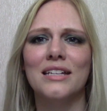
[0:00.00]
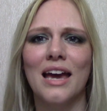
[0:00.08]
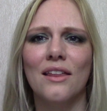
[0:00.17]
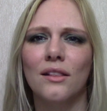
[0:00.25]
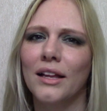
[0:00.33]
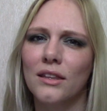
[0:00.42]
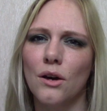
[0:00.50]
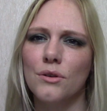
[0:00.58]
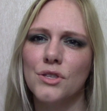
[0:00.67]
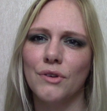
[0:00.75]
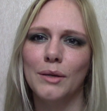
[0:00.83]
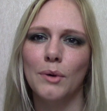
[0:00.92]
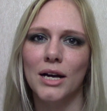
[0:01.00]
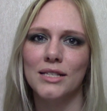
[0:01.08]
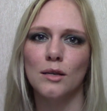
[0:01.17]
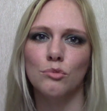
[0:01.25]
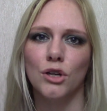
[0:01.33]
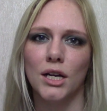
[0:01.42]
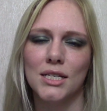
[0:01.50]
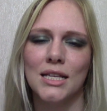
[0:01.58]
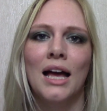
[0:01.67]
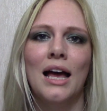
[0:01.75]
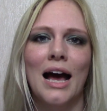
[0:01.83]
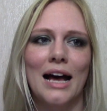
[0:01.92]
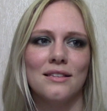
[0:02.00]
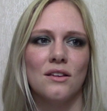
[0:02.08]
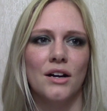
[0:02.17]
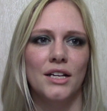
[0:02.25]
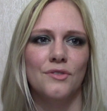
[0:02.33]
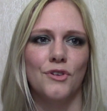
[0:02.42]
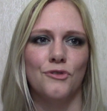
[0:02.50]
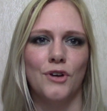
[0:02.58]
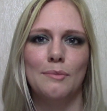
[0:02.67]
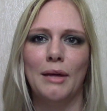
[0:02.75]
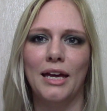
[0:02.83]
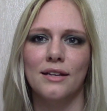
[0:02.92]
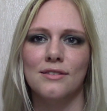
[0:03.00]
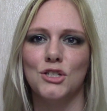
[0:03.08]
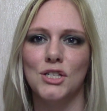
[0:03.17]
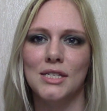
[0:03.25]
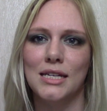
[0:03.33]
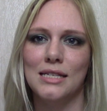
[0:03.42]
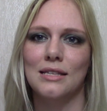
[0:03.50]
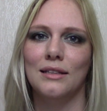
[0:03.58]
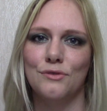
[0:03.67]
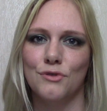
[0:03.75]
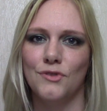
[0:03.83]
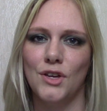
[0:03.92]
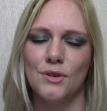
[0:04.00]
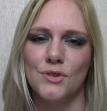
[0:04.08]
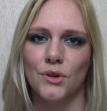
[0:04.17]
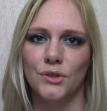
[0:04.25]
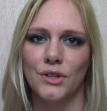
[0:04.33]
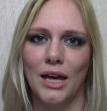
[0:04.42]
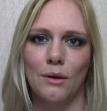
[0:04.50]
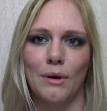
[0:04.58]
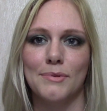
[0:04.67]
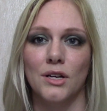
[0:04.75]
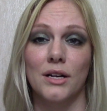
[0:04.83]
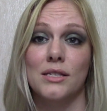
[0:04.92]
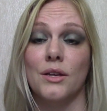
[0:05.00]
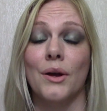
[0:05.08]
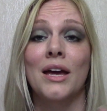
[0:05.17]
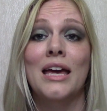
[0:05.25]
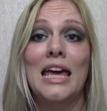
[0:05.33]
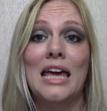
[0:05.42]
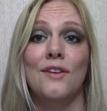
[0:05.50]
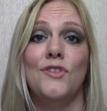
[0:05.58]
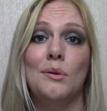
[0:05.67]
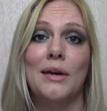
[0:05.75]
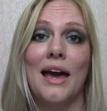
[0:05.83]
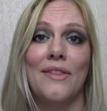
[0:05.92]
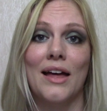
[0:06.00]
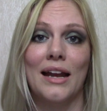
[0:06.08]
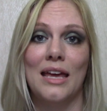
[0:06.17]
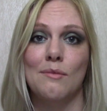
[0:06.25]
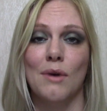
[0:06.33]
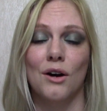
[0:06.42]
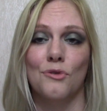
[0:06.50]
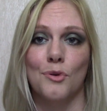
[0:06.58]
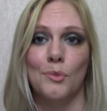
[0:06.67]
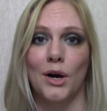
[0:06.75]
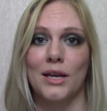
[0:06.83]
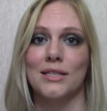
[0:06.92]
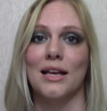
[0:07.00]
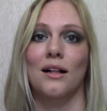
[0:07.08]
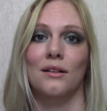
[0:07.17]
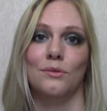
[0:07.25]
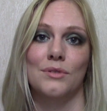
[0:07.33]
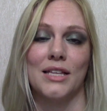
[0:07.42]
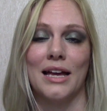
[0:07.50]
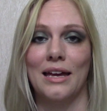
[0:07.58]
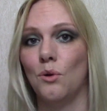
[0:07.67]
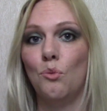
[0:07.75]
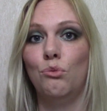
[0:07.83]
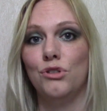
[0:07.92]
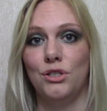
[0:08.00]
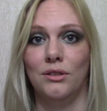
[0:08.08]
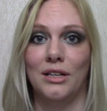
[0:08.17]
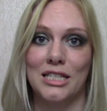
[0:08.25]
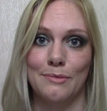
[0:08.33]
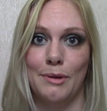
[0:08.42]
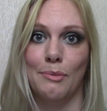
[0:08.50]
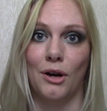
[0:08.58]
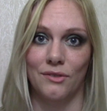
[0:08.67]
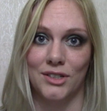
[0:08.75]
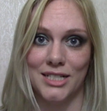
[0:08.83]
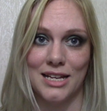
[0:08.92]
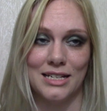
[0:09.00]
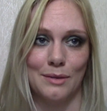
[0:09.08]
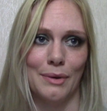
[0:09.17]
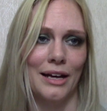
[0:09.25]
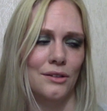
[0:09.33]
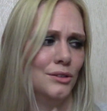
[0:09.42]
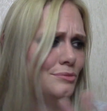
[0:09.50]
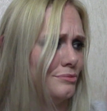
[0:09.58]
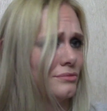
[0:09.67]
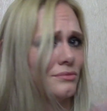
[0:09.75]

to get like those 3 Ysell products as kind of a freebie, and to just need to leave reviews on their website. So if you get that email from Ysell saying, would you like to be part of our testing panel,